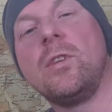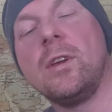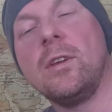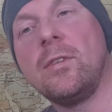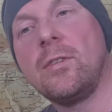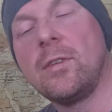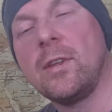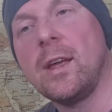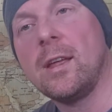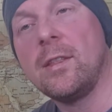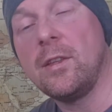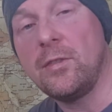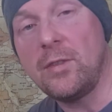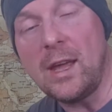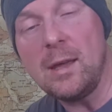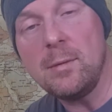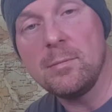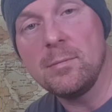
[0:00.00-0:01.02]
is the
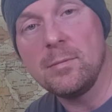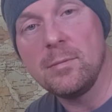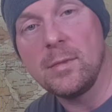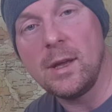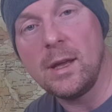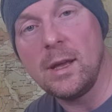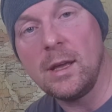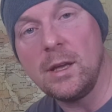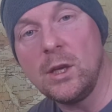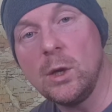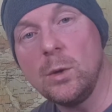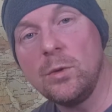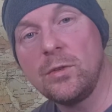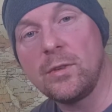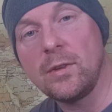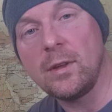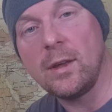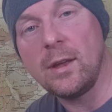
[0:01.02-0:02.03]
same
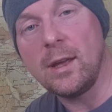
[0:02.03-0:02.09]
used